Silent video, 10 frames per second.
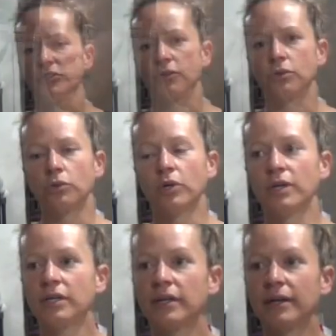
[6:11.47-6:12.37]
So
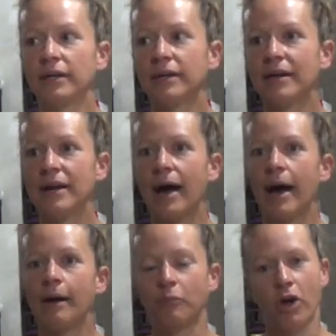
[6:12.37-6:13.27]

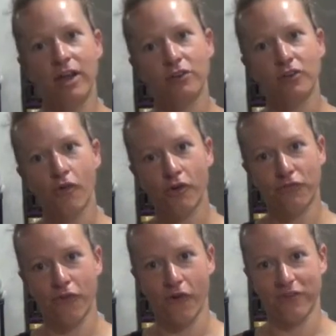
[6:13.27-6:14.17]
I'm cutting Core
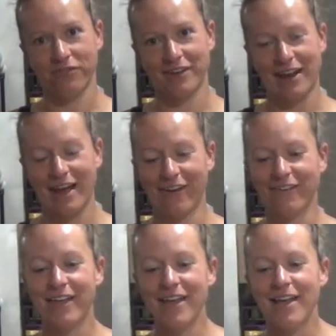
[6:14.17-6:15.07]
4 for
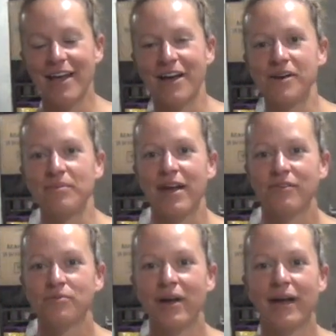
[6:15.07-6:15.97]
now.
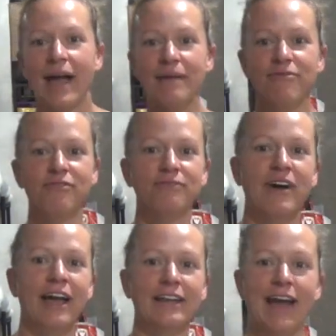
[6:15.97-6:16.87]
I
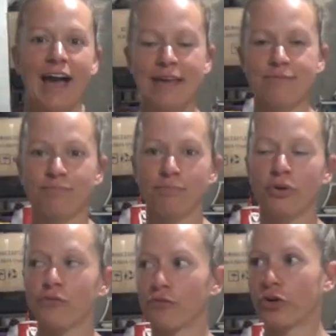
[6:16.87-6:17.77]
find I
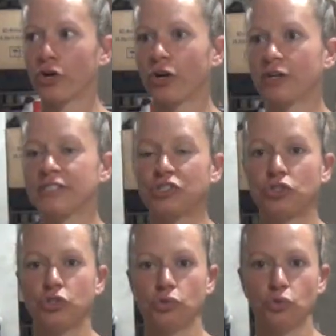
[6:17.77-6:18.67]
prefer
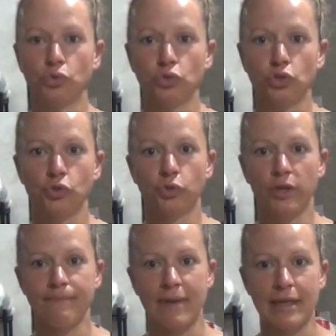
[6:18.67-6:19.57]
to do
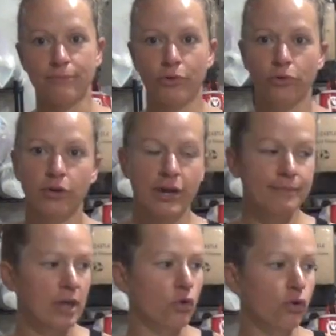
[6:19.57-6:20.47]
the main
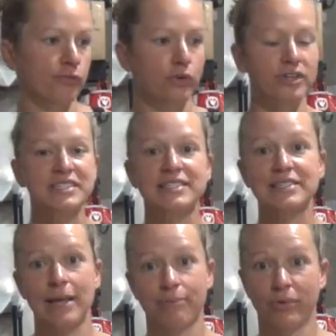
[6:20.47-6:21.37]
program and Core 4
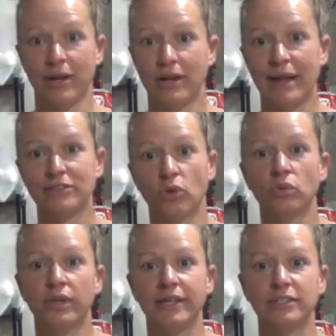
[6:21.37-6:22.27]
separate. I
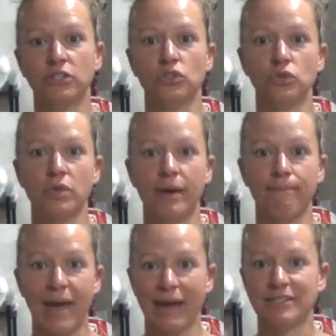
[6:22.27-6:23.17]
don't like to do
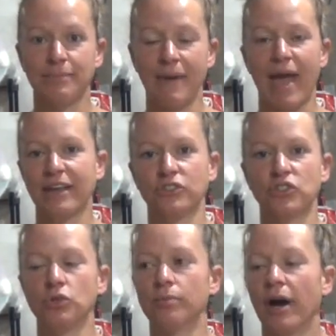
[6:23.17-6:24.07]
them back to back. It's
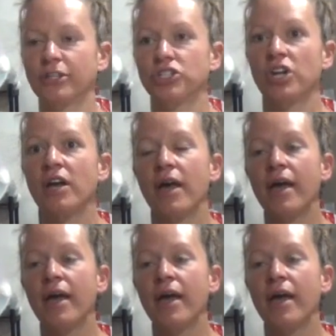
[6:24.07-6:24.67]
too much.